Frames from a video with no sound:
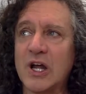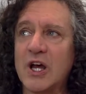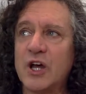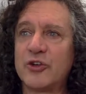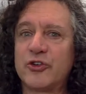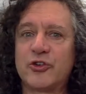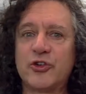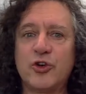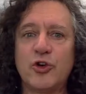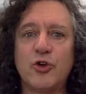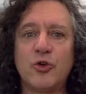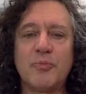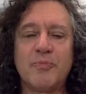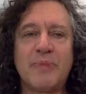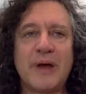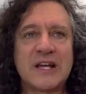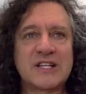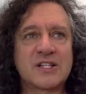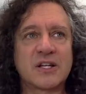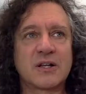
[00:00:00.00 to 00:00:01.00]
to
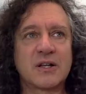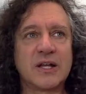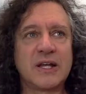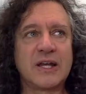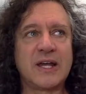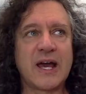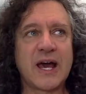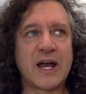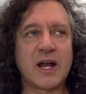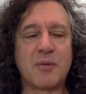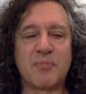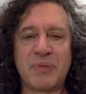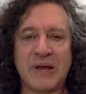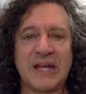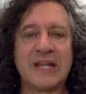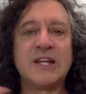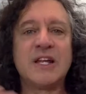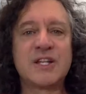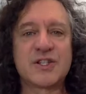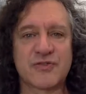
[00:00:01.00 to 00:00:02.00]
basically get
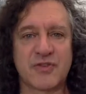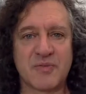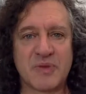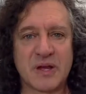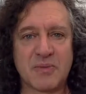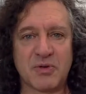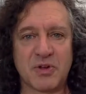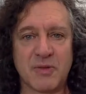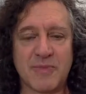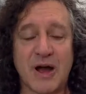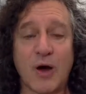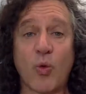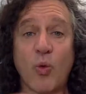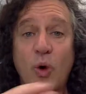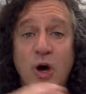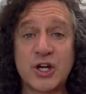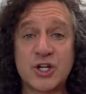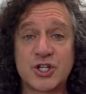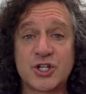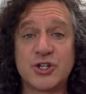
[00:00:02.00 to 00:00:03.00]
opinions from people about
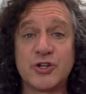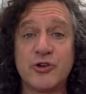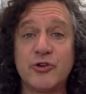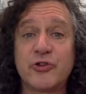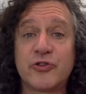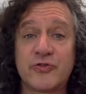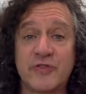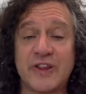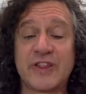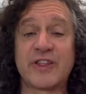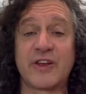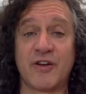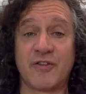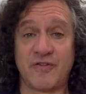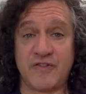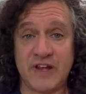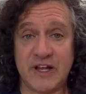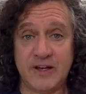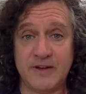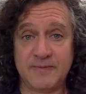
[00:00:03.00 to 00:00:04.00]
what shoes fit their
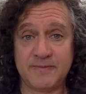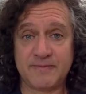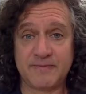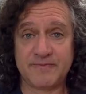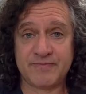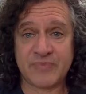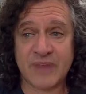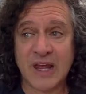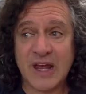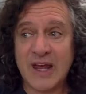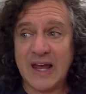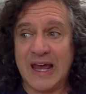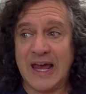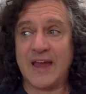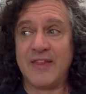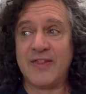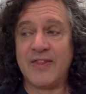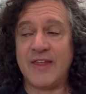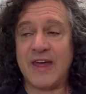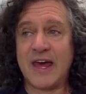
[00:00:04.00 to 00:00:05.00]
feet.
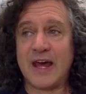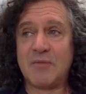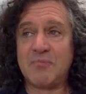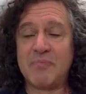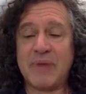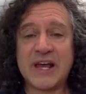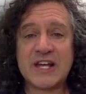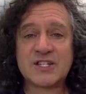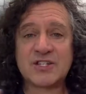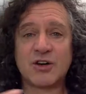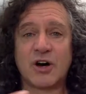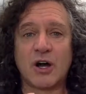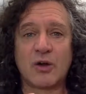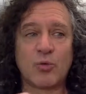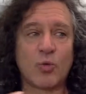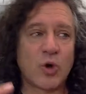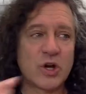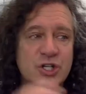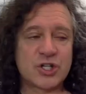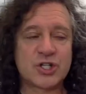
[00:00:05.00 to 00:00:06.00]
And then based
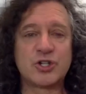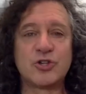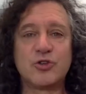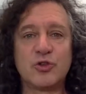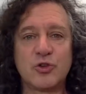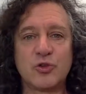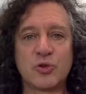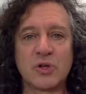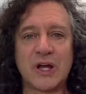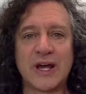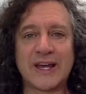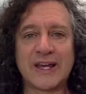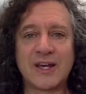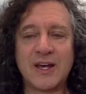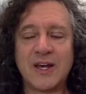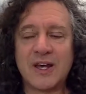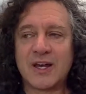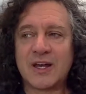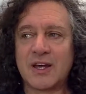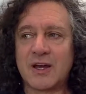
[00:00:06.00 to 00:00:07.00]
on what shoe you like,
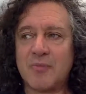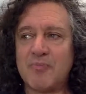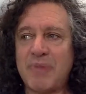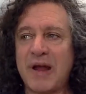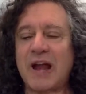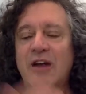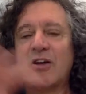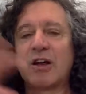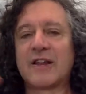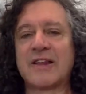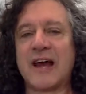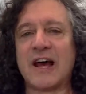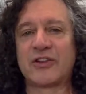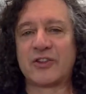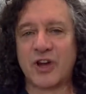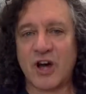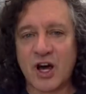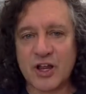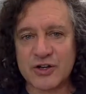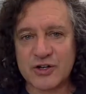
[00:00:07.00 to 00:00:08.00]
comparing that
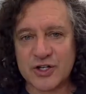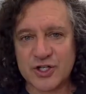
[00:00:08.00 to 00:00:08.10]
to other